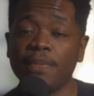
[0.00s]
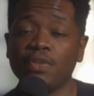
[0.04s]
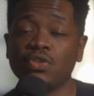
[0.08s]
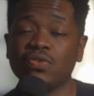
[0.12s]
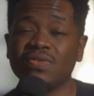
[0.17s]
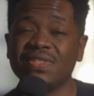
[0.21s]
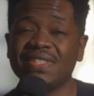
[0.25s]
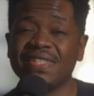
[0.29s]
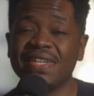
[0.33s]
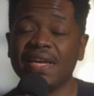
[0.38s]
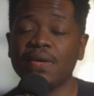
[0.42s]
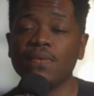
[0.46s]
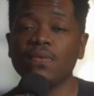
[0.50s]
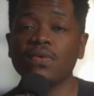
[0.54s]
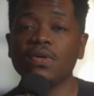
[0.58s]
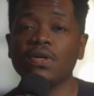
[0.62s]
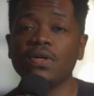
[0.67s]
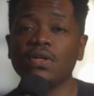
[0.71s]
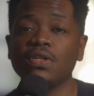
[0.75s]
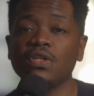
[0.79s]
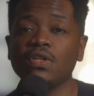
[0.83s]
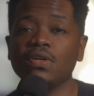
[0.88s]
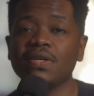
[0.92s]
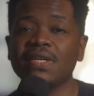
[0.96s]
So today we're
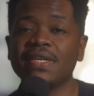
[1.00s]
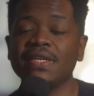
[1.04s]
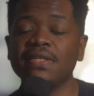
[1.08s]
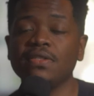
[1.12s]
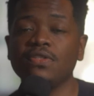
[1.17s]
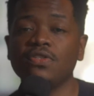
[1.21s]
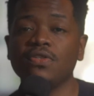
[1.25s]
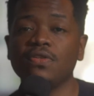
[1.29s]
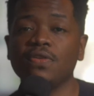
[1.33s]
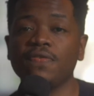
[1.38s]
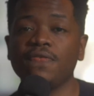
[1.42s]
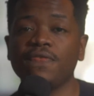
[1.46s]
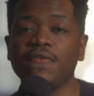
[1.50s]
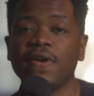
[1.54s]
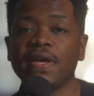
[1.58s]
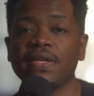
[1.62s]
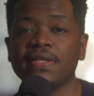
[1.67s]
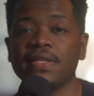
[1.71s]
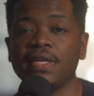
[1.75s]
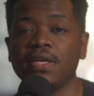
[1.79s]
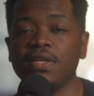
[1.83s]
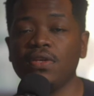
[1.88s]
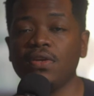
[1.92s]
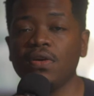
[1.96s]
going to look into the
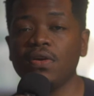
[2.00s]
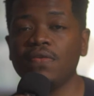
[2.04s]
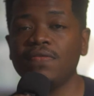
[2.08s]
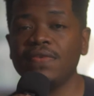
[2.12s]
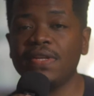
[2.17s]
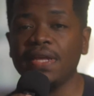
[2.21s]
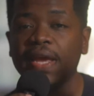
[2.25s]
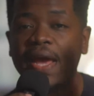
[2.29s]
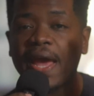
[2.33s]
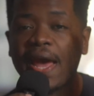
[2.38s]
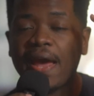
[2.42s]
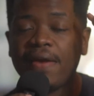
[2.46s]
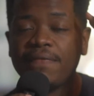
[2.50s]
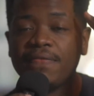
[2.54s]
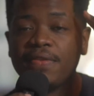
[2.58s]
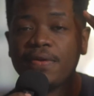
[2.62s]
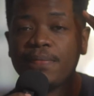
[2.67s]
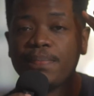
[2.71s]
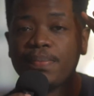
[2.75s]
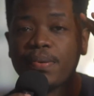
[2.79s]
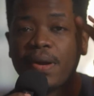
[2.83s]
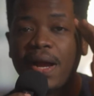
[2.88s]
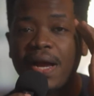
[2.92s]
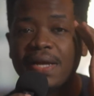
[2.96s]
fact that you already have the
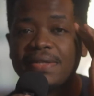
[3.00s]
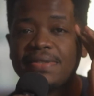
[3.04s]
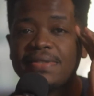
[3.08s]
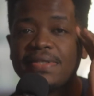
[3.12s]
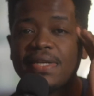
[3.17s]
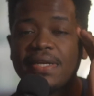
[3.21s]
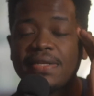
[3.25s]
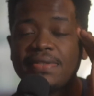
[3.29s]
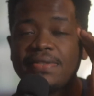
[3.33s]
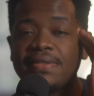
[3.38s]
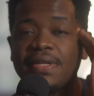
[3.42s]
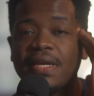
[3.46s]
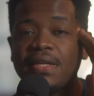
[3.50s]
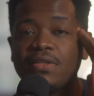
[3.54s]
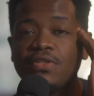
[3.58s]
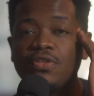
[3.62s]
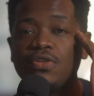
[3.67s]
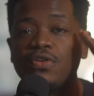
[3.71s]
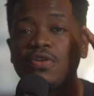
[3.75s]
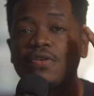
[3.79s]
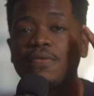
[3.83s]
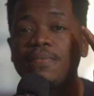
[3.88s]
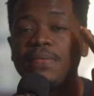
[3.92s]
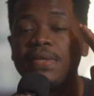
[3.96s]
process that
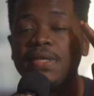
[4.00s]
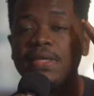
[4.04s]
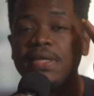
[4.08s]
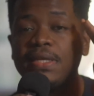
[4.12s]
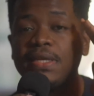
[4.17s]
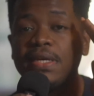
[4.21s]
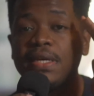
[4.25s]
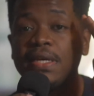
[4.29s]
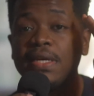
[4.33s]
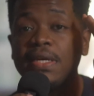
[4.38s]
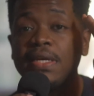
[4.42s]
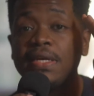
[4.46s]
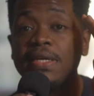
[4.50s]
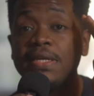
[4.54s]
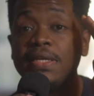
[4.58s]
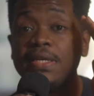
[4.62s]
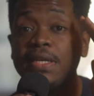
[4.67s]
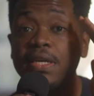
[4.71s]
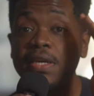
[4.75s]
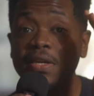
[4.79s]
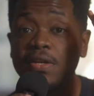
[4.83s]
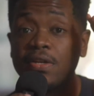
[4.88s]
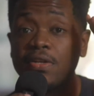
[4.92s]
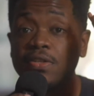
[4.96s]
took me
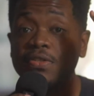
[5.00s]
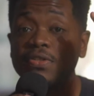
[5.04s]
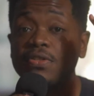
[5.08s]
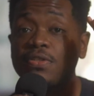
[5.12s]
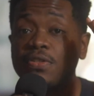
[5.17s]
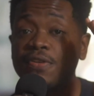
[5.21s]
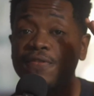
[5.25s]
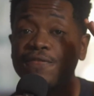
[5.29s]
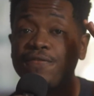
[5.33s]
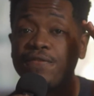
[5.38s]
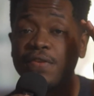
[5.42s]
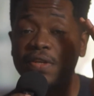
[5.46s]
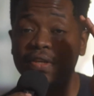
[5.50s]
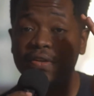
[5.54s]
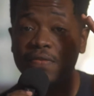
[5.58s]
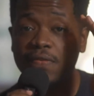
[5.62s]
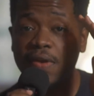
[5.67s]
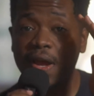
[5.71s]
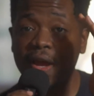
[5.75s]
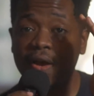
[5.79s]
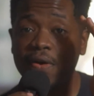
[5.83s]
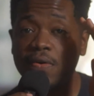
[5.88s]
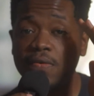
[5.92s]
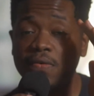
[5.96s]
years to
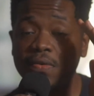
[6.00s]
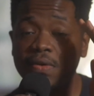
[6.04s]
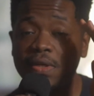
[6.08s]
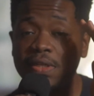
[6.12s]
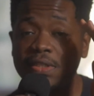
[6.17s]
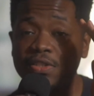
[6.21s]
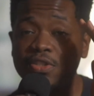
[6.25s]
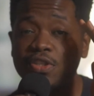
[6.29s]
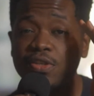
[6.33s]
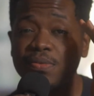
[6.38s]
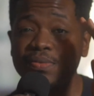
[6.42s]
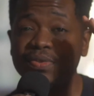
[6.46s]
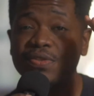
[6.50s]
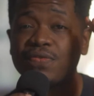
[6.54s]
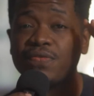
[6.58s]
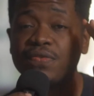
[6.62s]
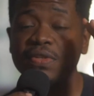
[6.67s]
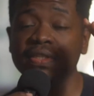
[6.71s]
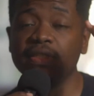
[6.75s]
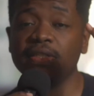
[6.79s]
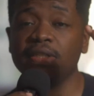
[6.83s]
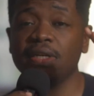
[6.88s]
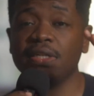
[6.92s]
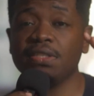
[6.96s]
figure out in terms of
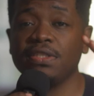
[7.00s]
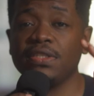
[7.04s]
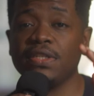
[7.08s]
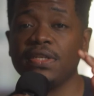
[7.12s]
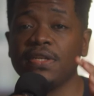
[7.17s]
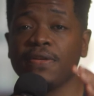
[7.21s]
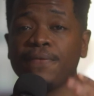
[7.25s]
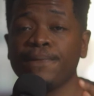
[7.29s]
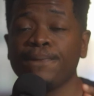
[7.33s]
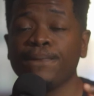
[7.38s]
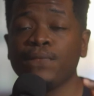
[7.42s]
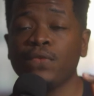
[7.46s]
retouching.